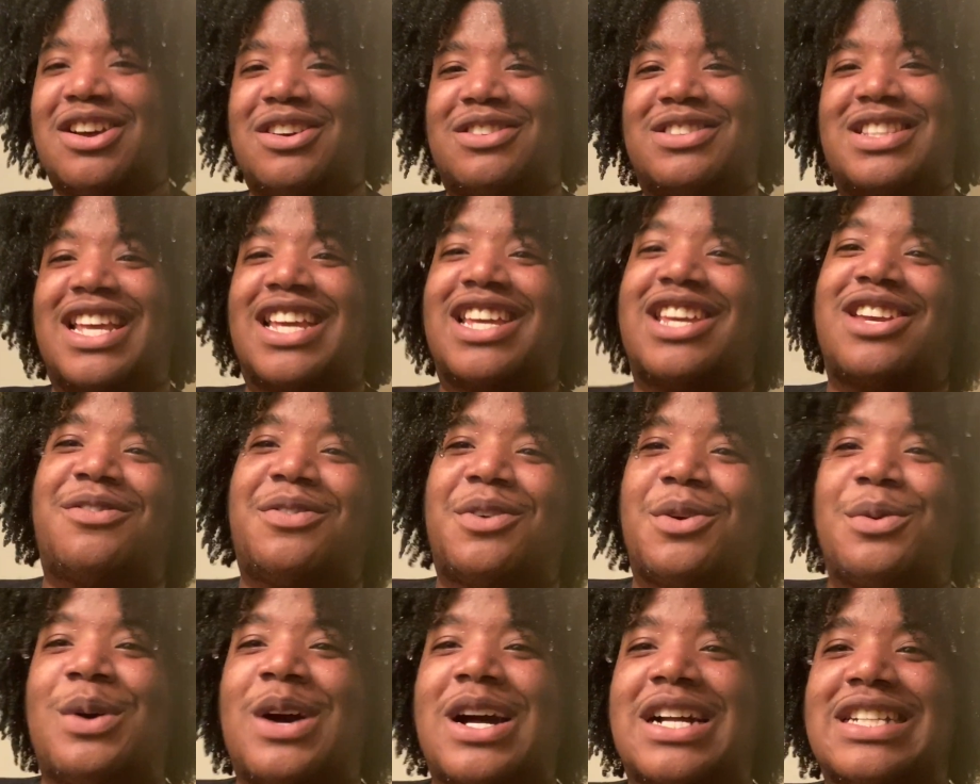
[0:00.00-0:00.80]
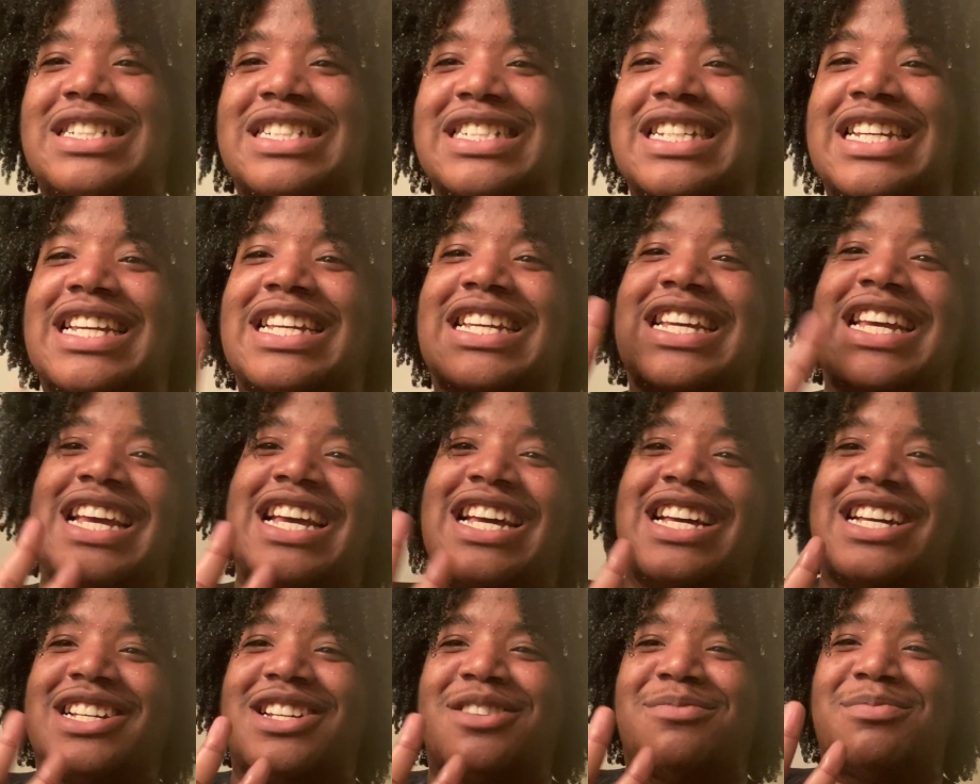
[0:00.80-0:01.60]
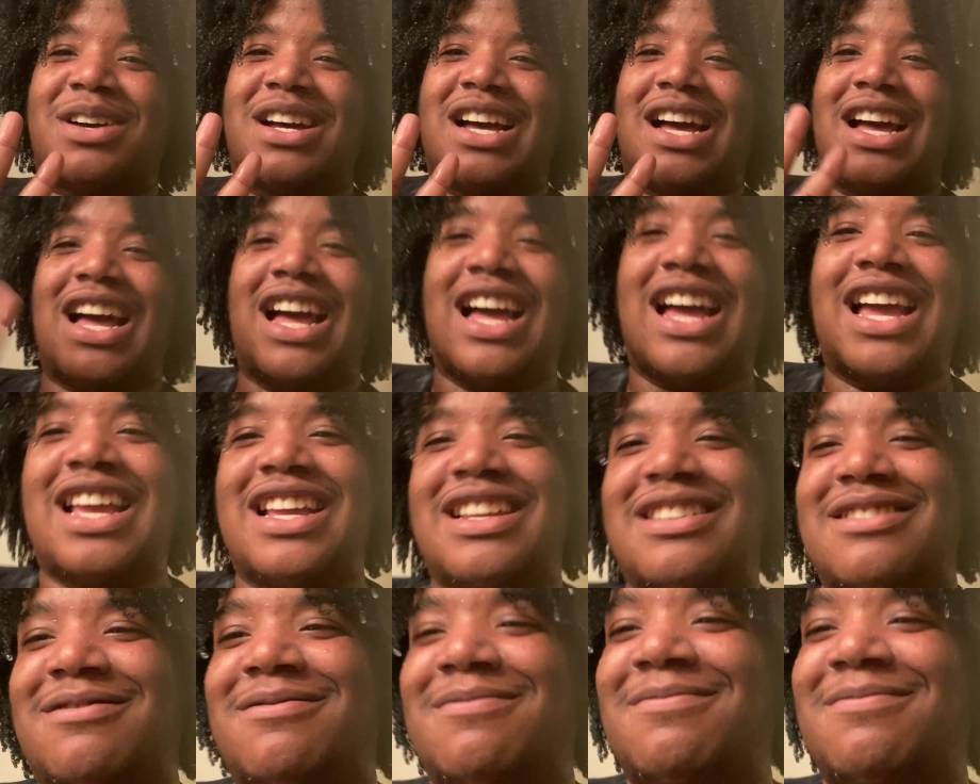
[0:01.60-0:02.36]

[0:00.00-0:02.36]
Thank you for watching. Goodbye.